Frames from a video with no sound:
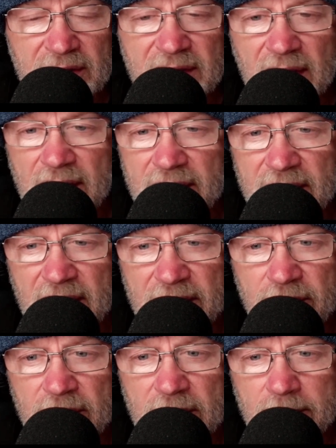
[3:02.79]
start
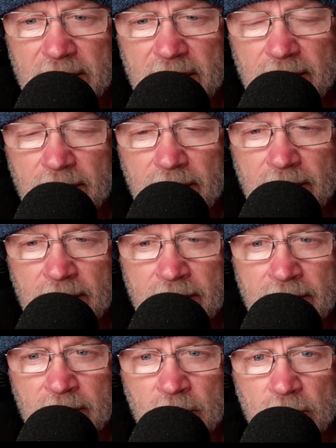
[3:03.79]
daydreaming,
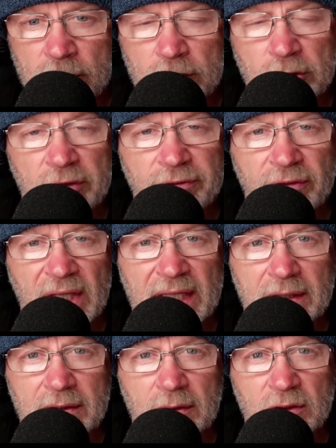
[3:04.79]

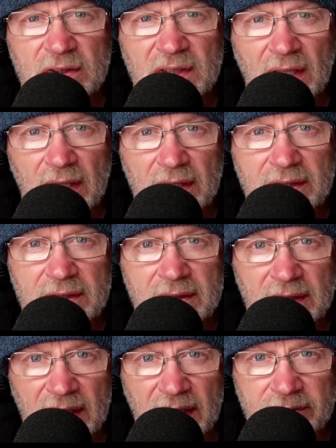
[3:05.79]
reflect on
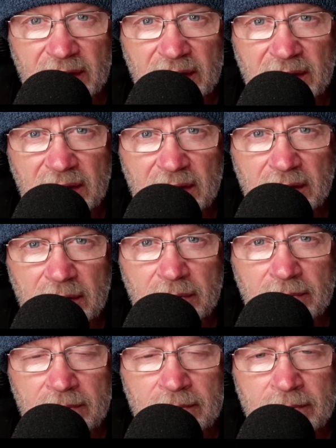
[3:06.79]
tasks left undone,
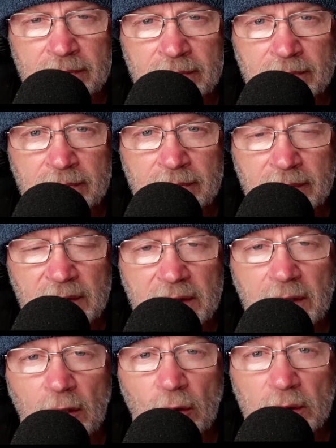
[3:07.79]

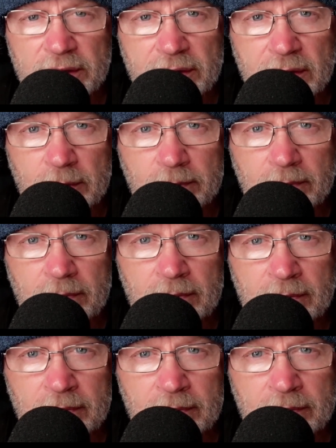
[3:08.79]
acknowledge
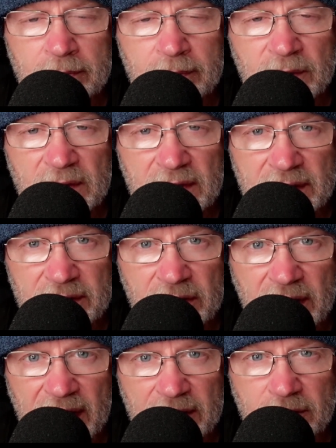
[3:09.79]
them, these
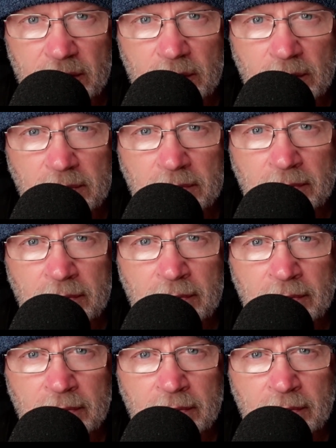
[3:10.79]
are natural,
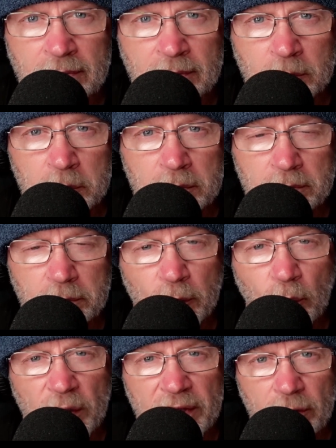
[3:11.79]

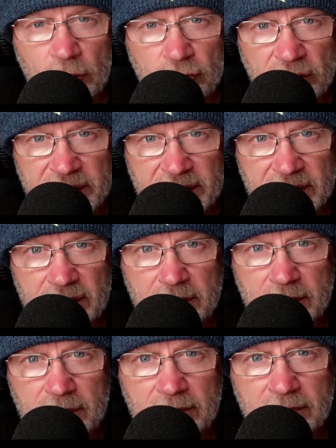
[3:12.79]
but when you're ready
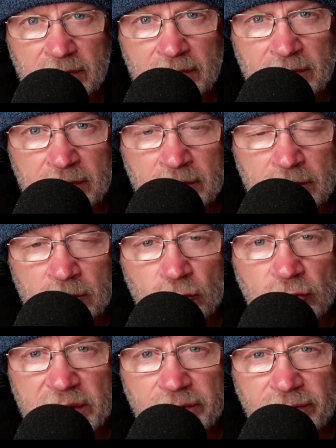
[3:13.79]
to,
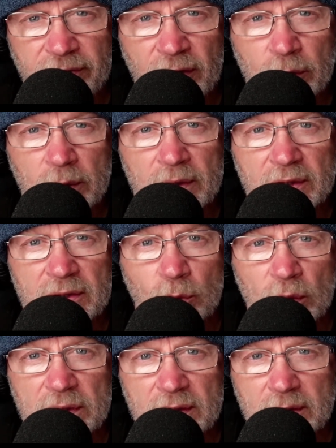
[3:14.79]

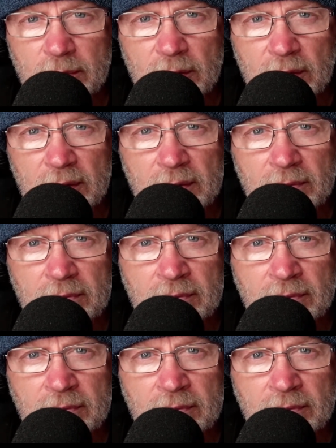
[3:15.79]
refocus once more